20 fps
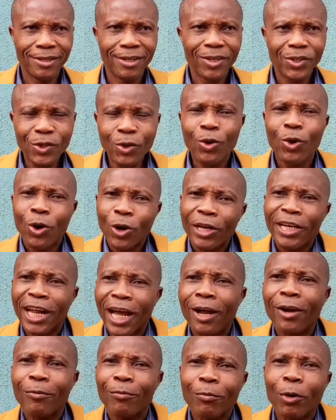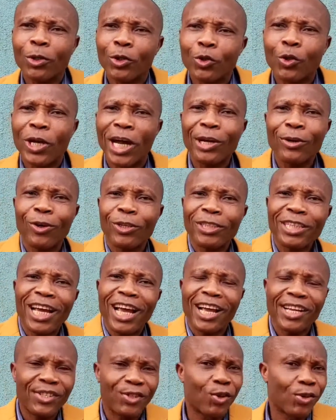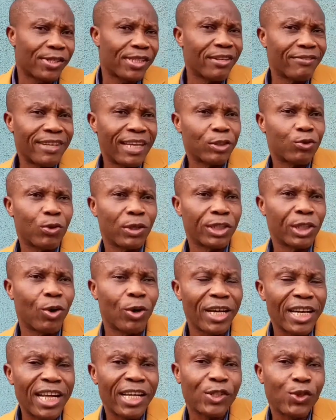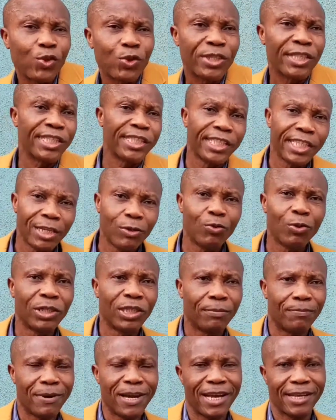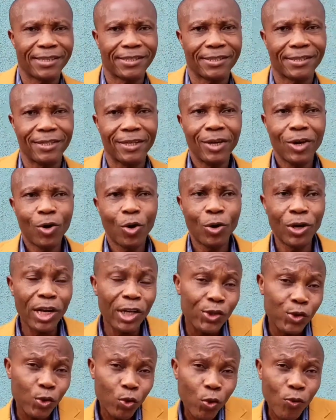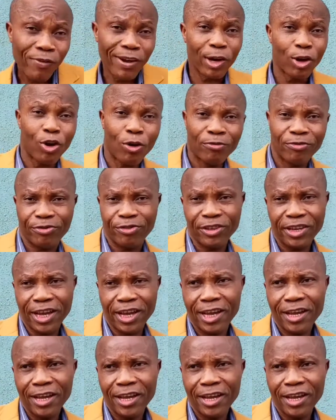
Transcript: So now, but you cannot ask yourself that question unless you deal with the past, unless you overcome fear.